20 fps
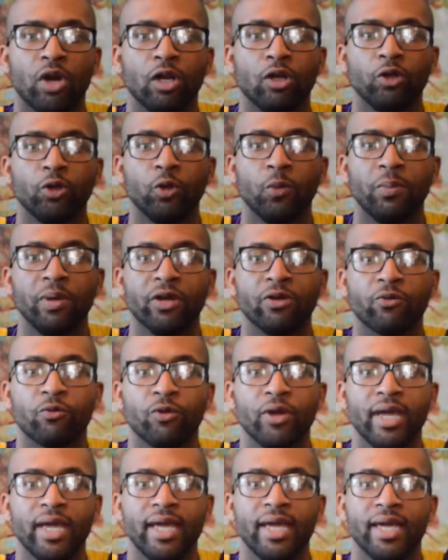a little bit of
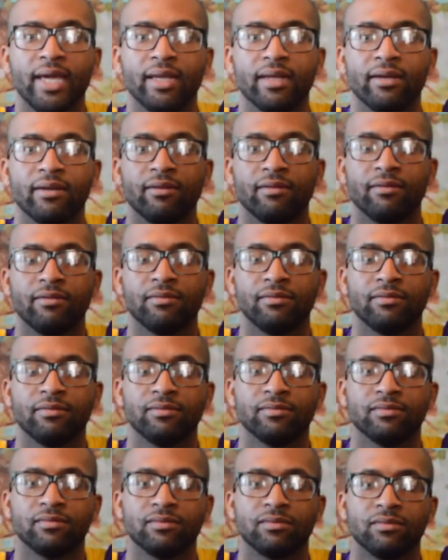red.
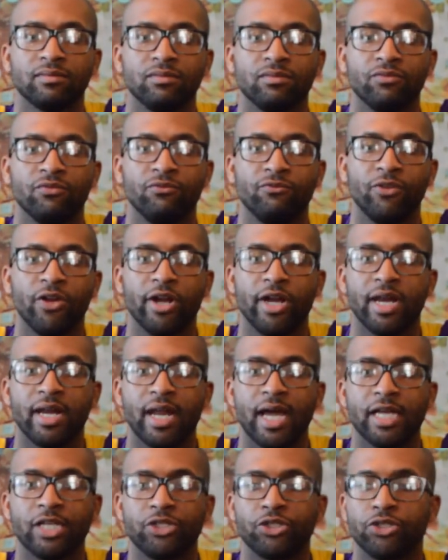Very
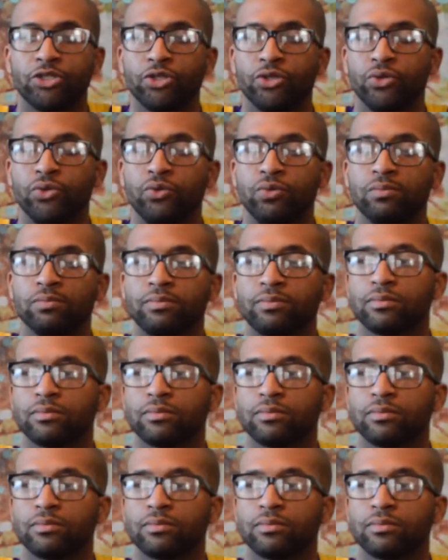nice shoe.